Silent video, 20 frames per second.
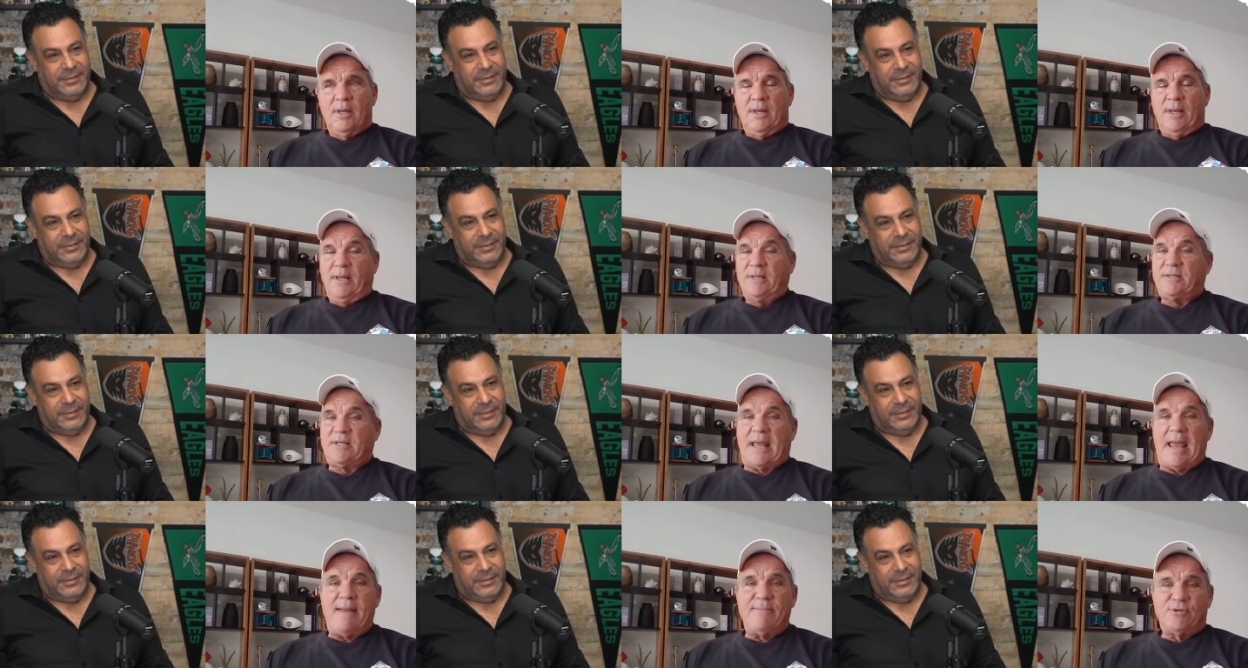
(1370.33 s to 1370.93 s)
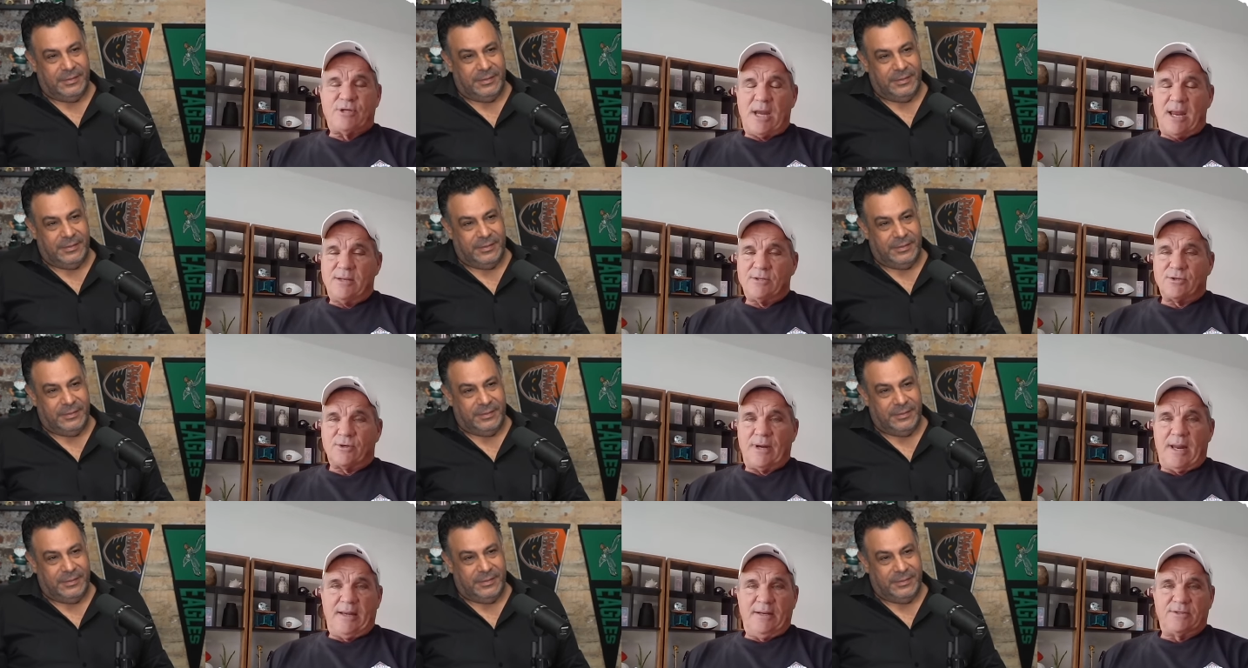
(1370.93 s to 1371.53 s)
Speaker 1: He's a game
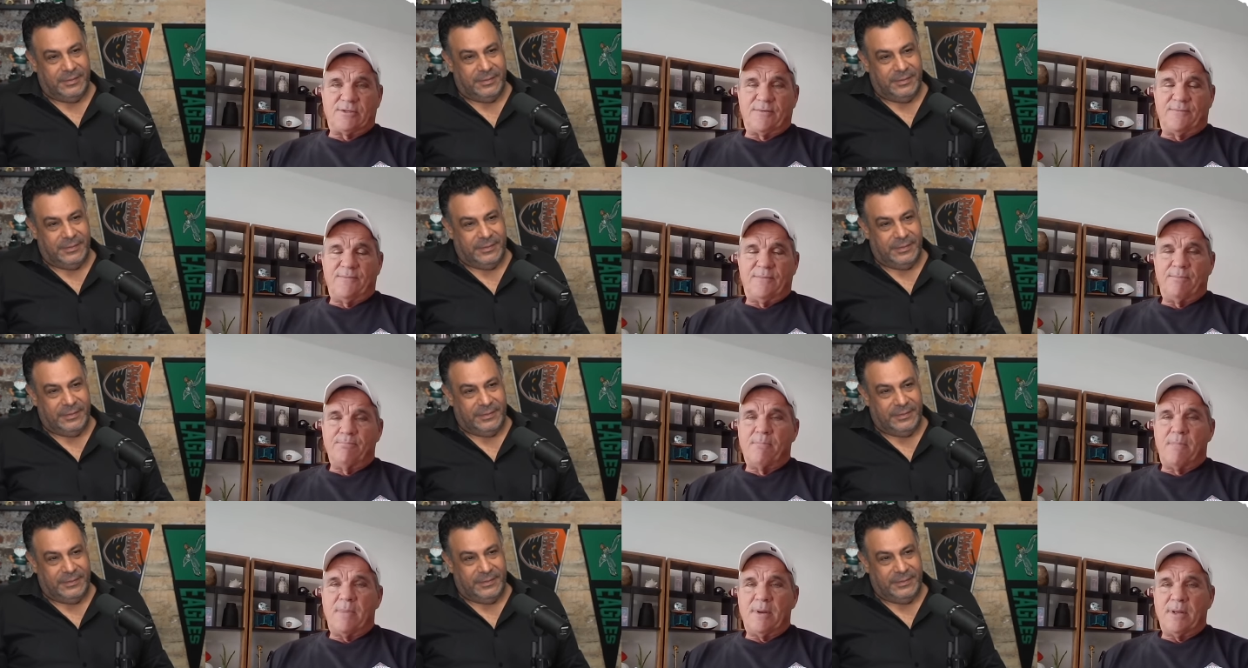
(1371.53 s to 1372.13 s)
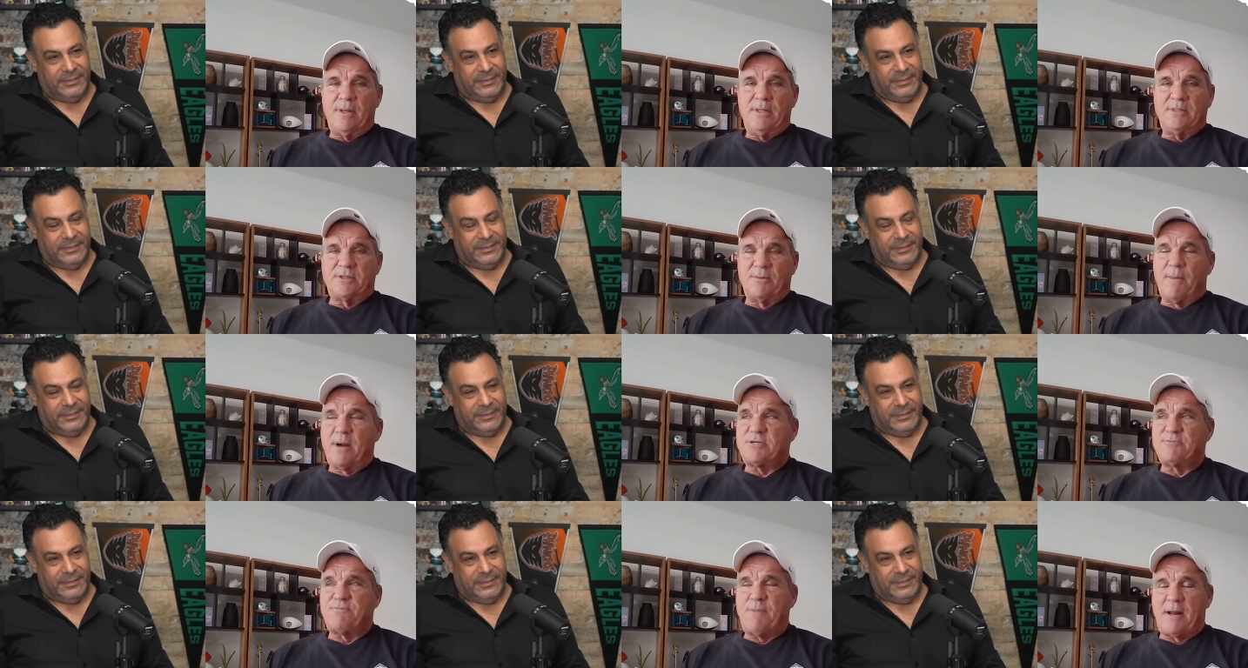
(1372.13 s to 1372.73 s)
changer, and he's a he's a
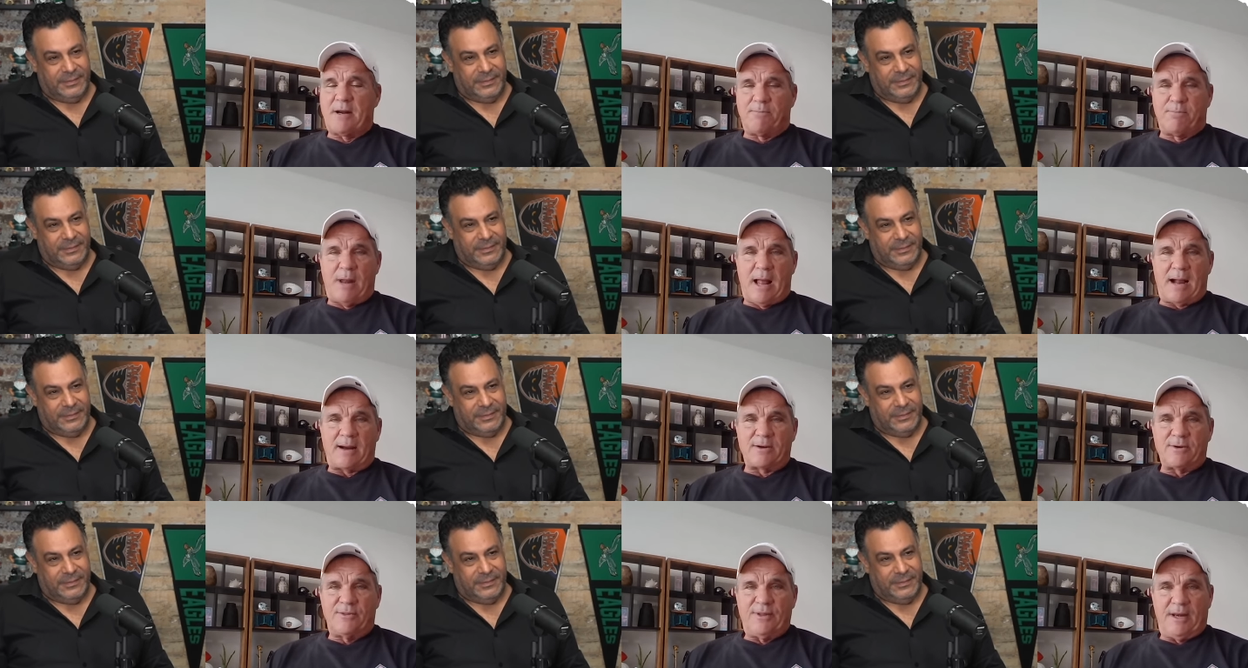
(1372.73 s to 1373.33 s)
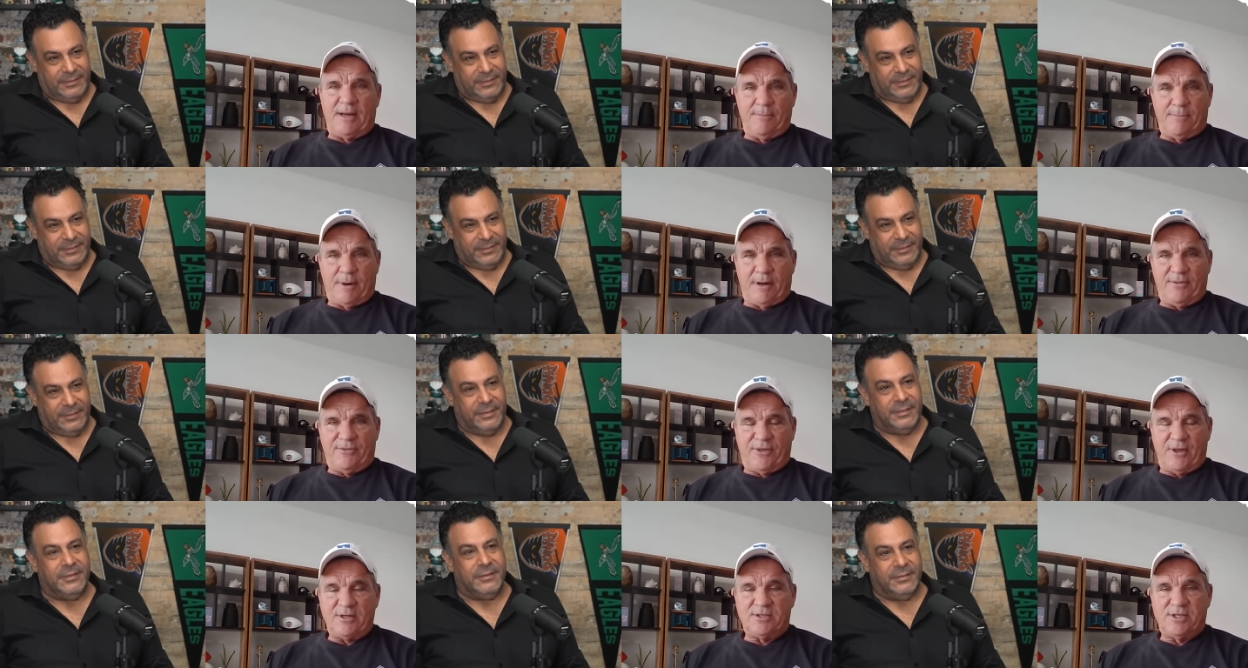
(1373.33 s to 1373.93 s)
much better blocker than anybody
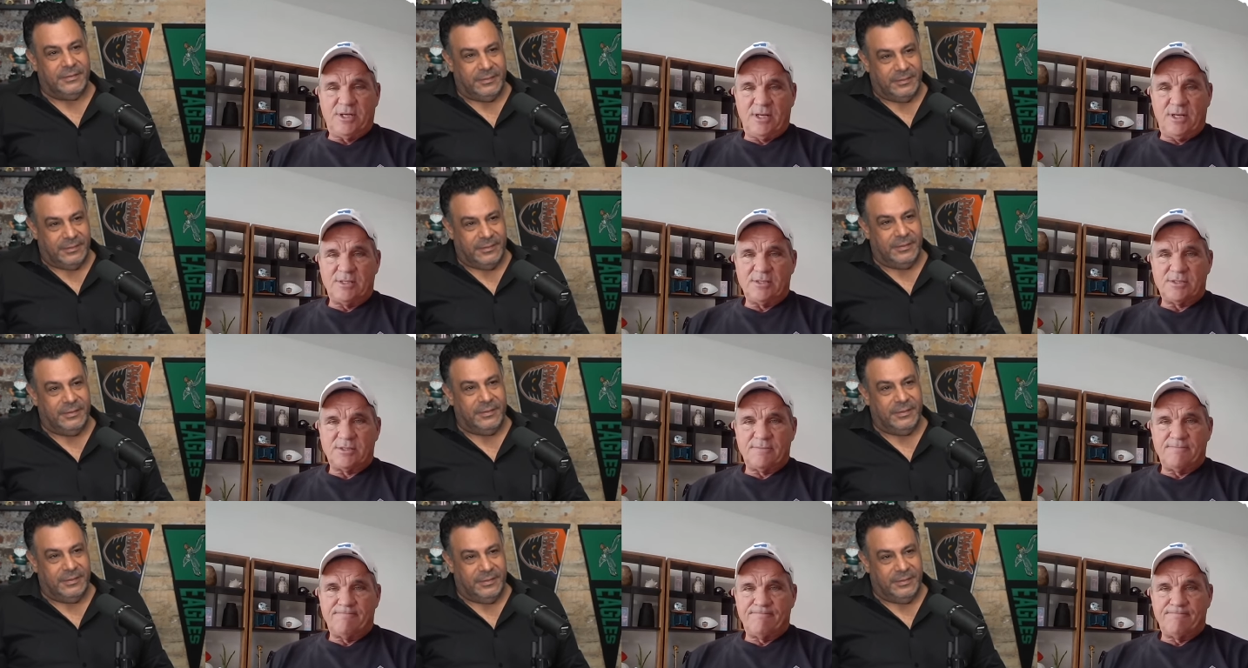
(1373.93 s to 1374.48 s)
thinks he is.